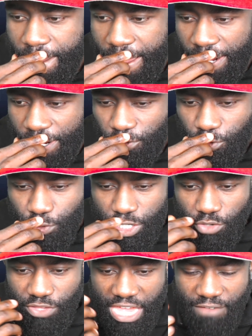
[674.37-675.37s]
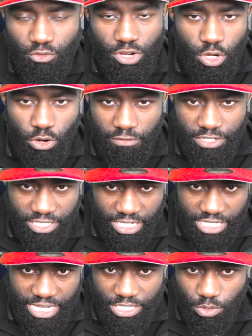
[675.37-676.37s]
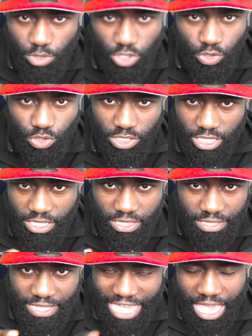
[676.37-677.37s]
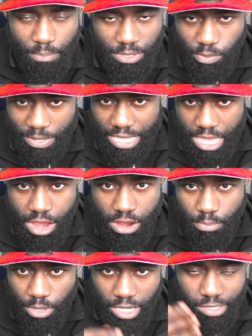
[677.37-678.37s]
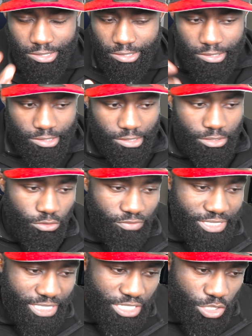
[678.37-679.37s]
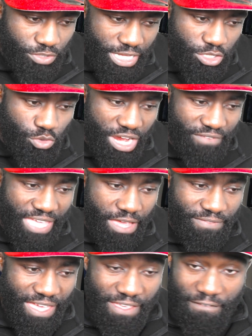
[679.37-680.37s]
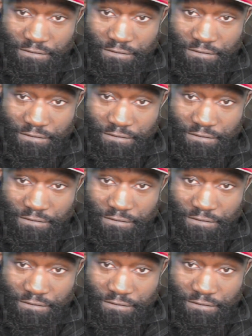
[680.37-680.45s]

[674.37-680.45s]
and they also, you know, they have already got six kids and whatnot, so they, they they're happy the way they are. But obviously, you know, they do have that that, that